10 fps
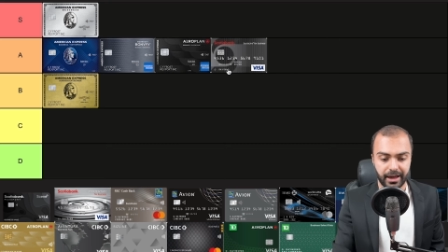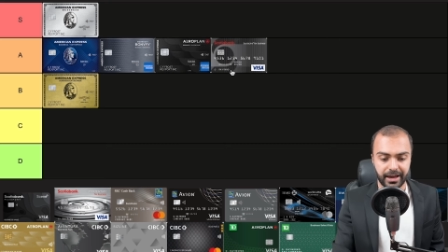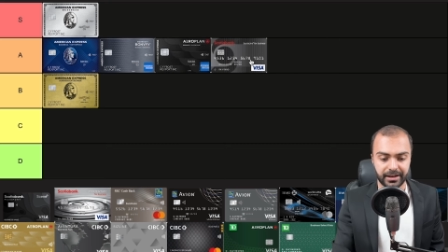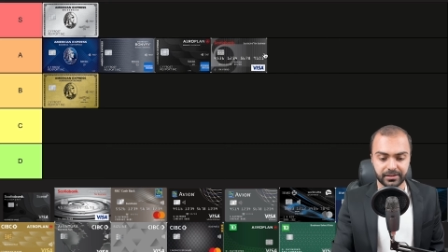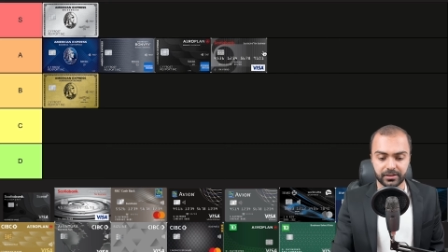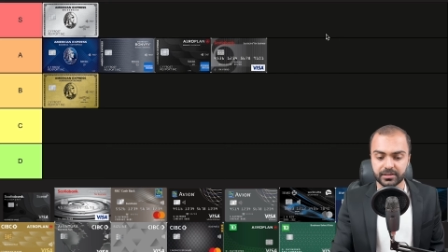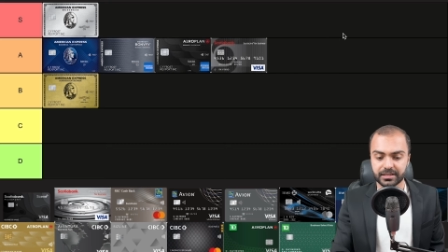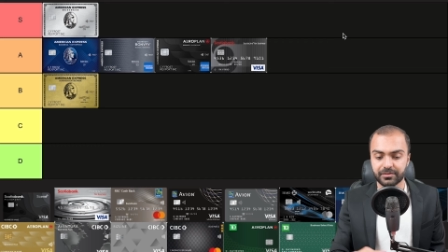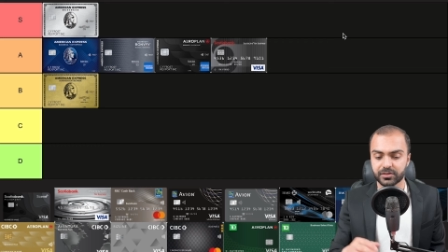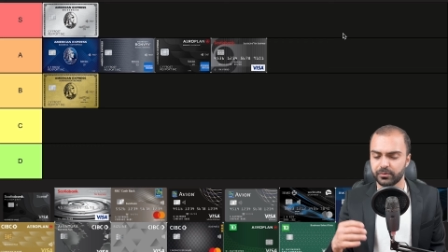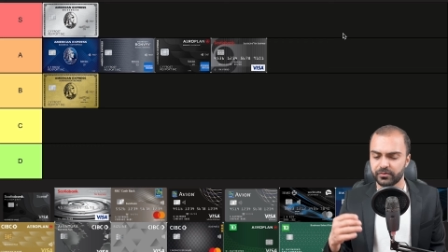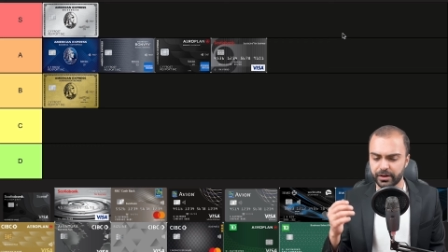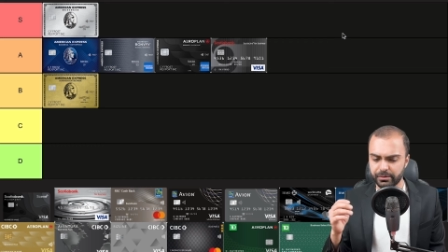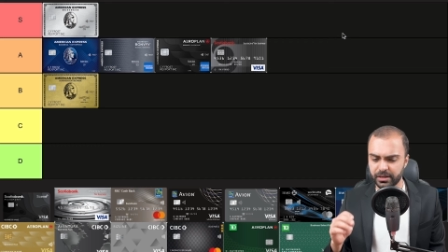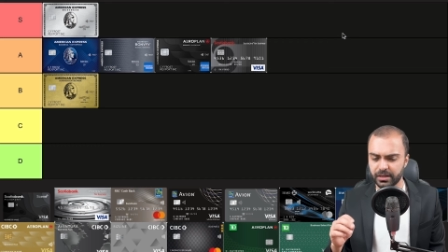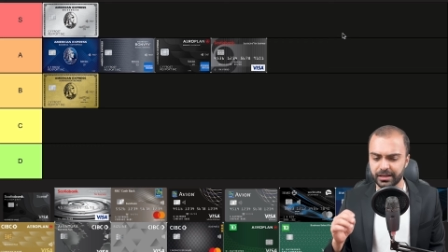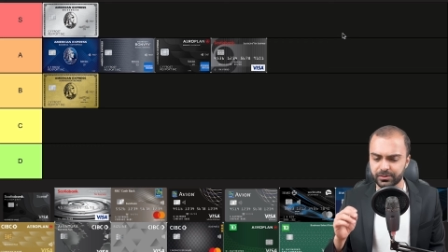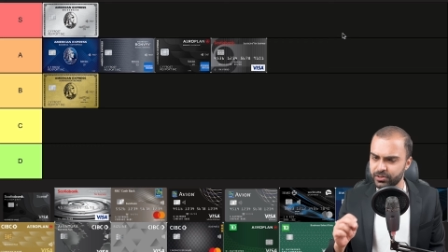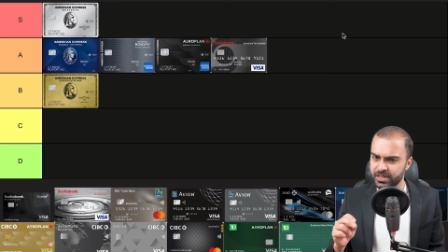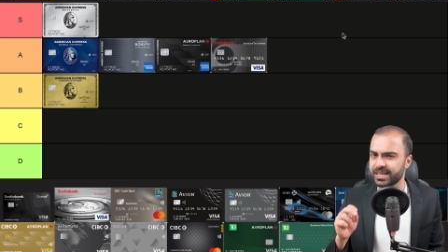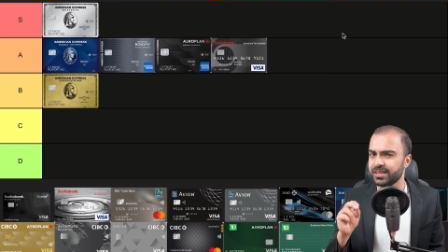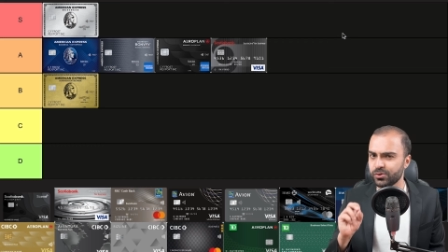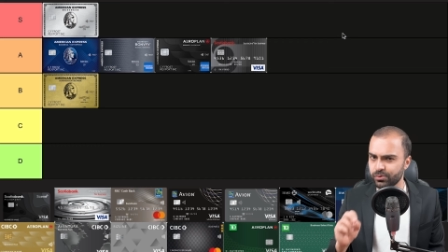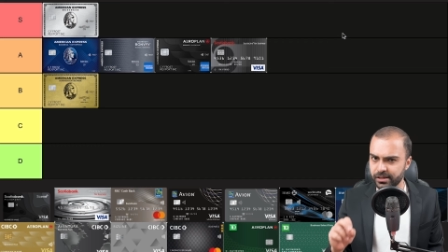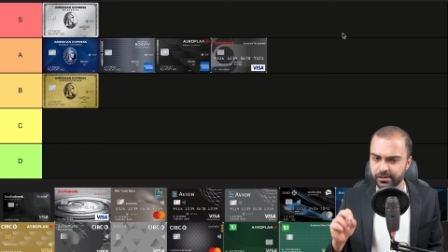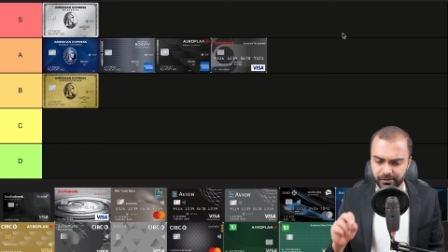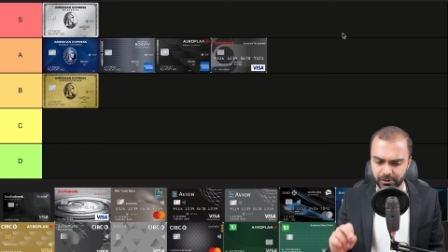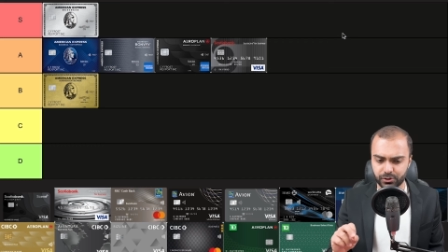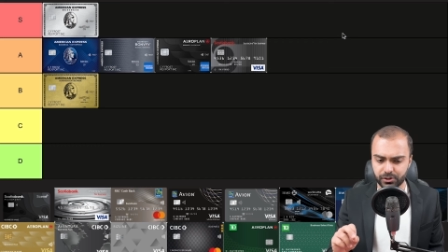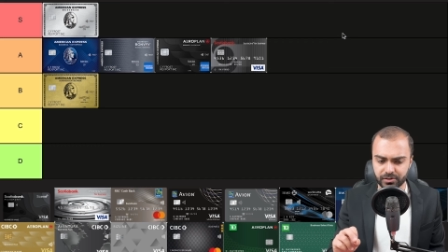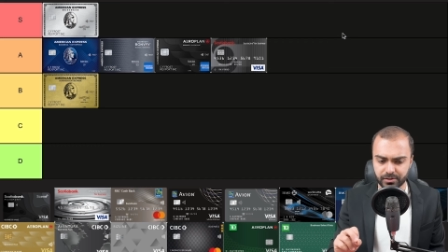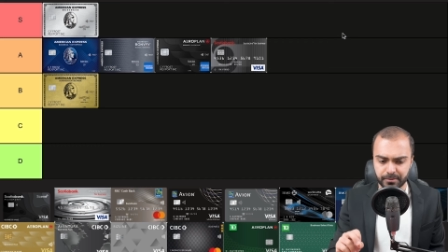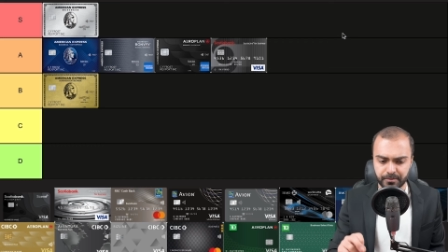And it does have some very interesting and unique features.